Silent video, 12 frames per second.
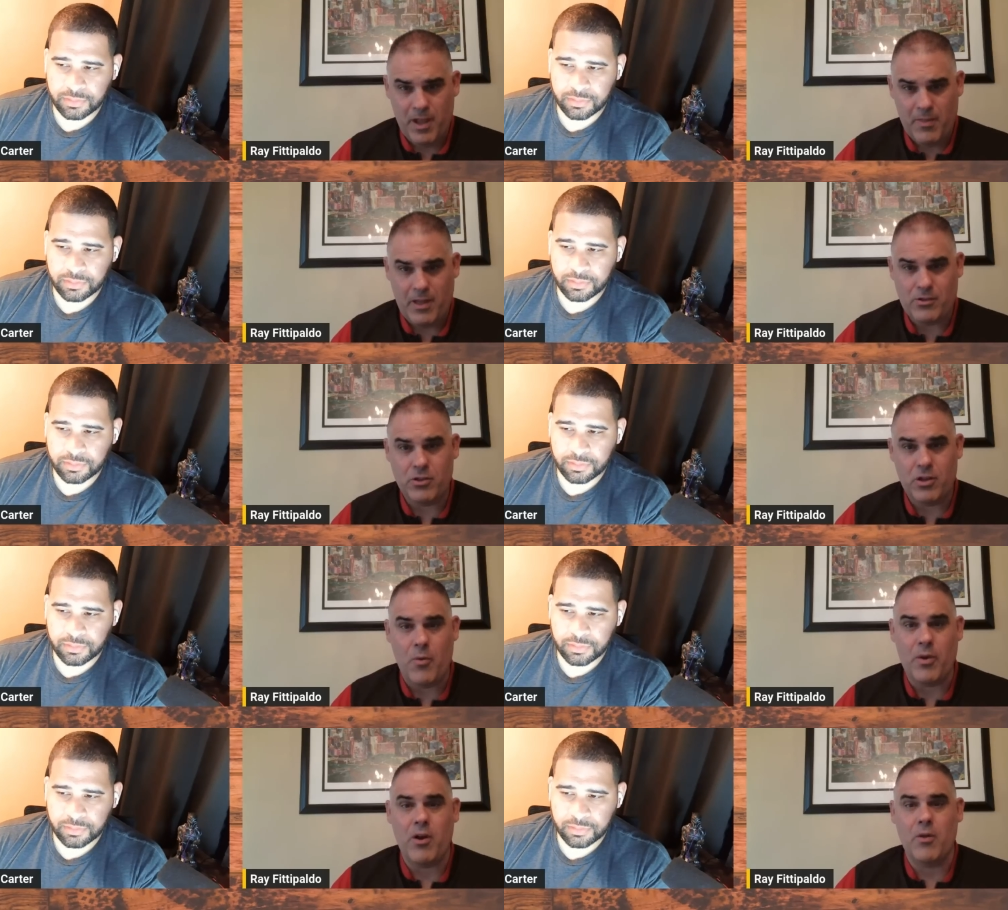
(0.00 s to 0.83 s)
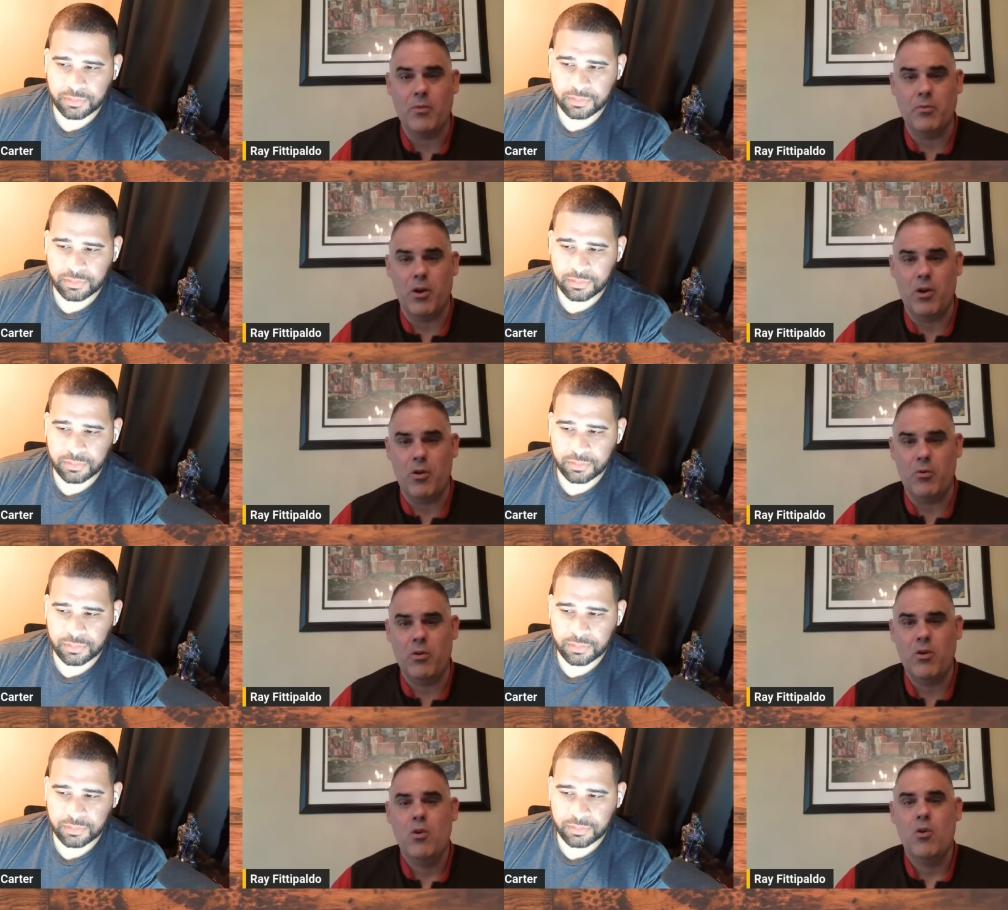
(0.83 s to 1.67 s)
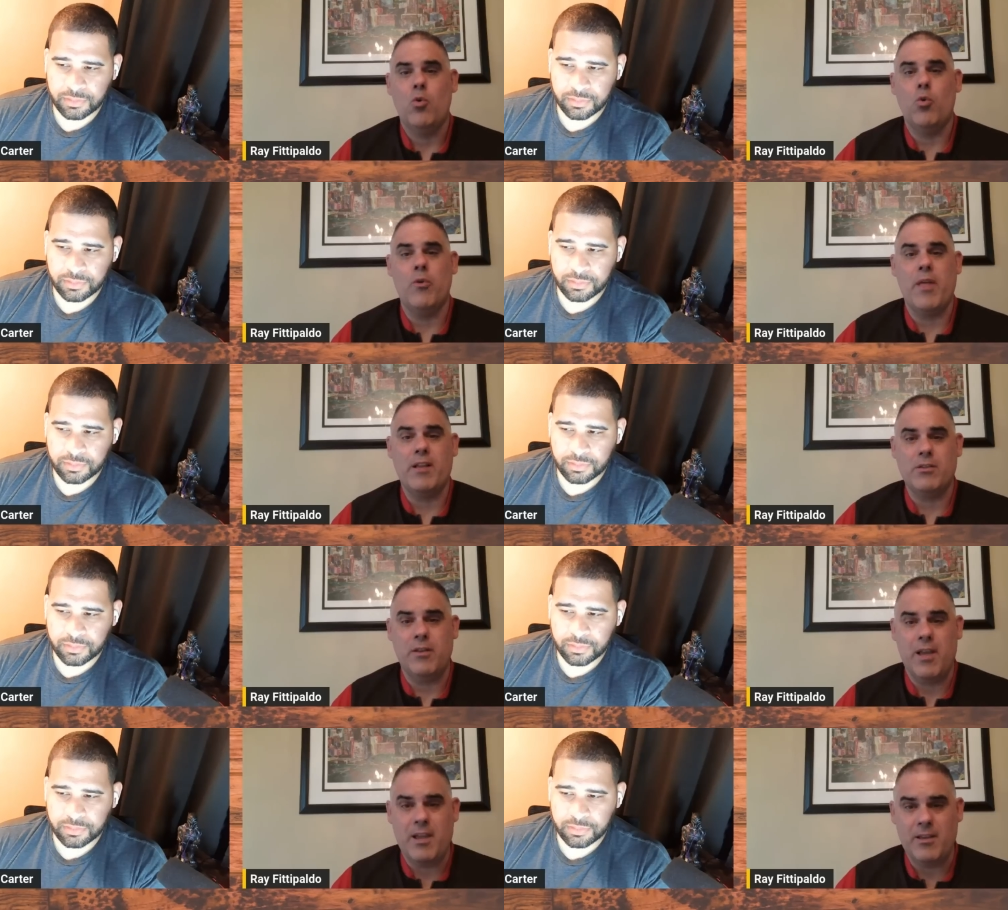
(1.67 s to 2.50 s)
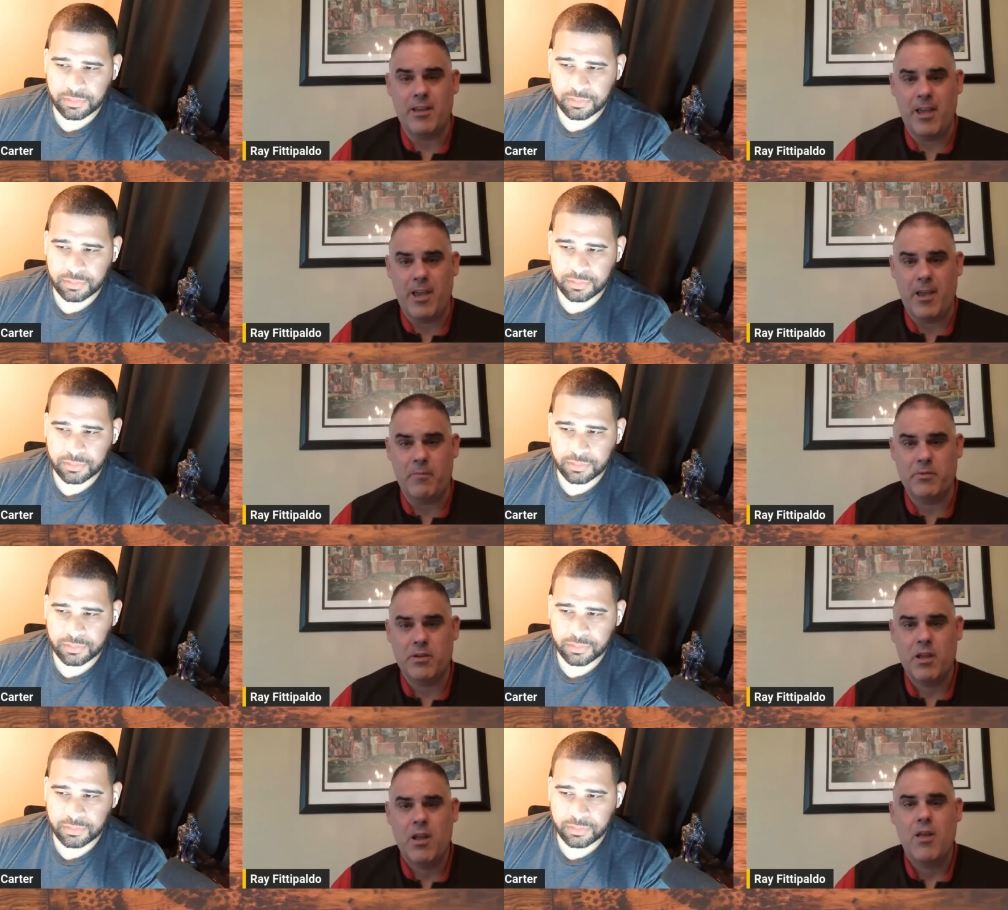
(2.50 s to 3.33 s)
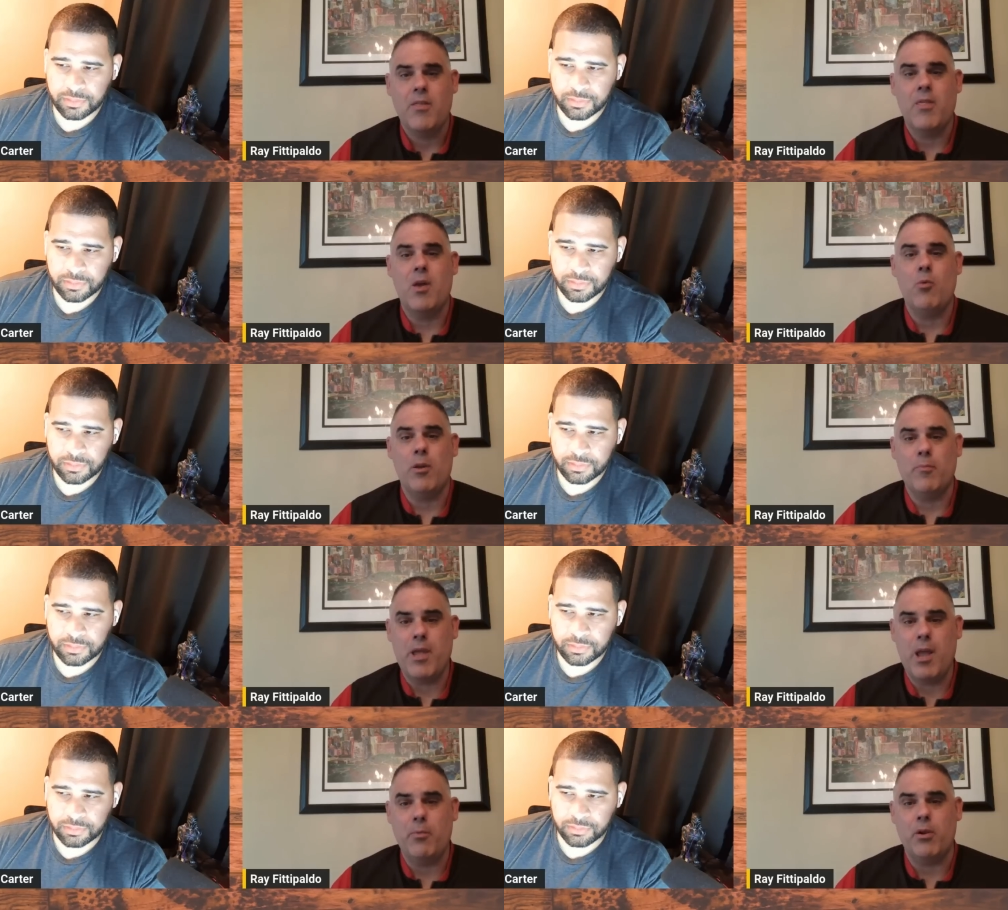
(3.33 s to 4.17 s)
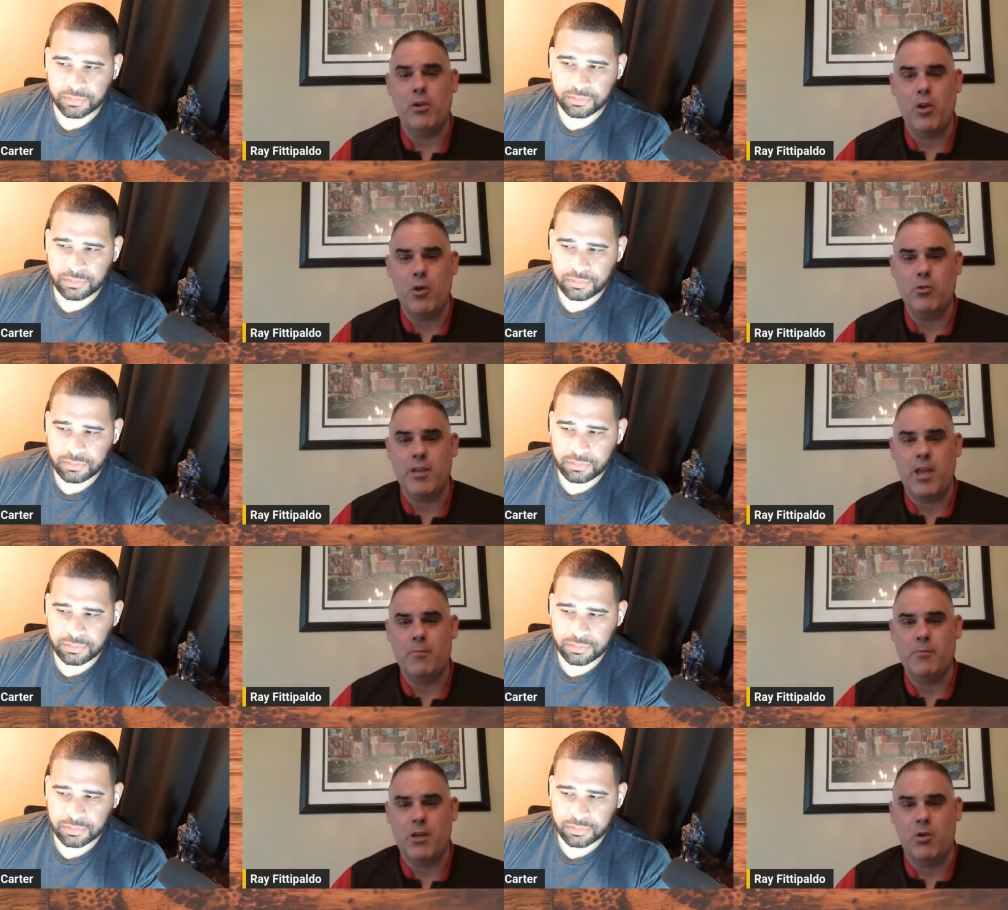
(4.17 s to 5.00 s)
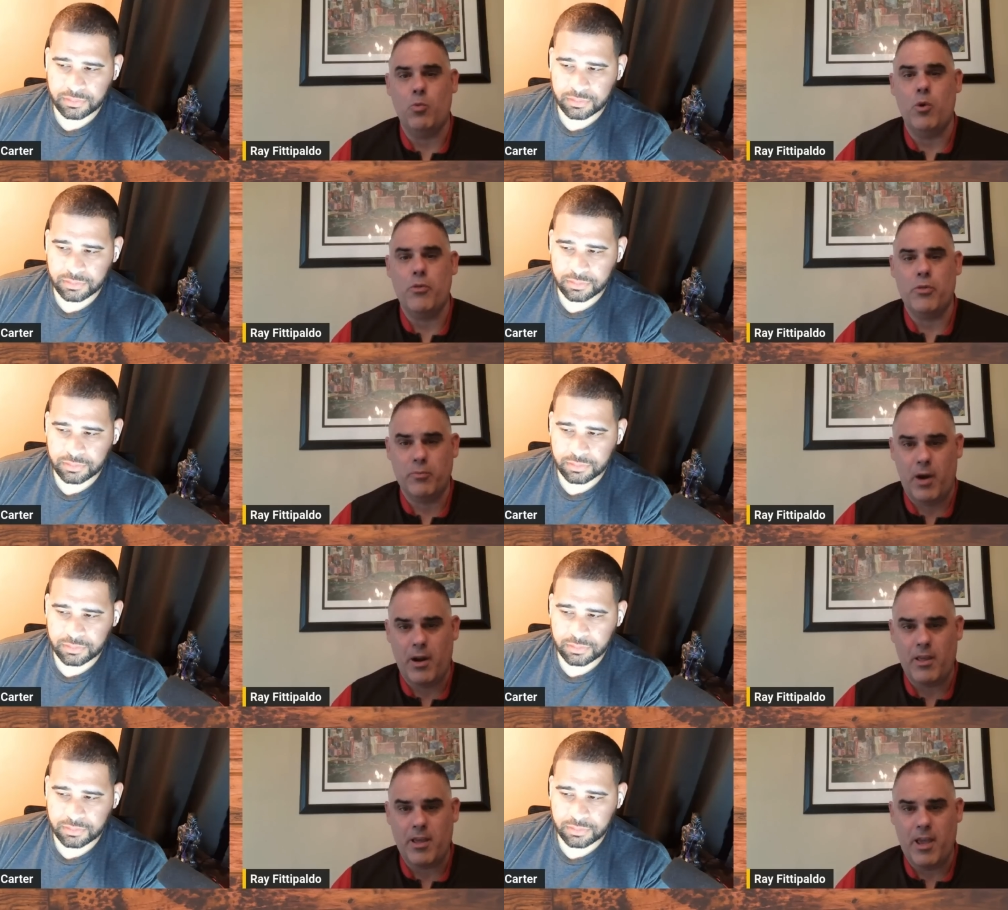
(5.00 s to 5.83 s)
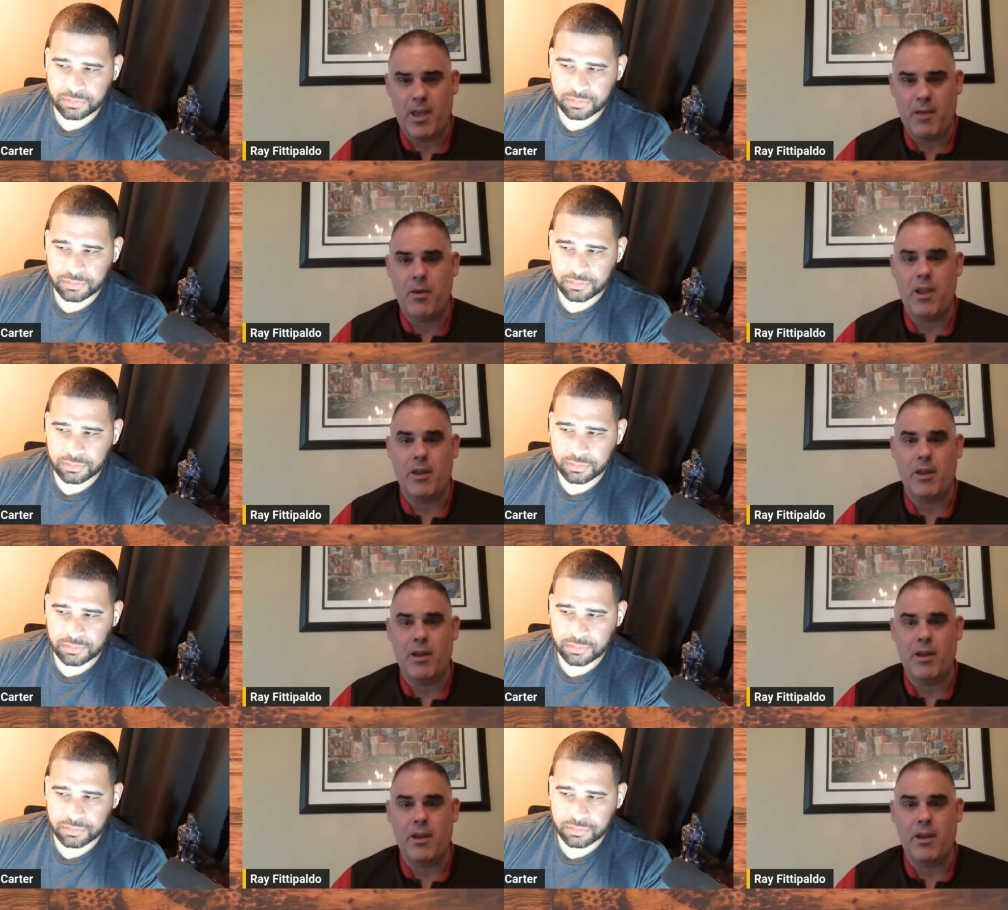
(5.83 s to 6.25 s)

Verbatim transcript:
Speaker 1: and that's going on the road or that's late in games, they want to be able to close games out with the running game.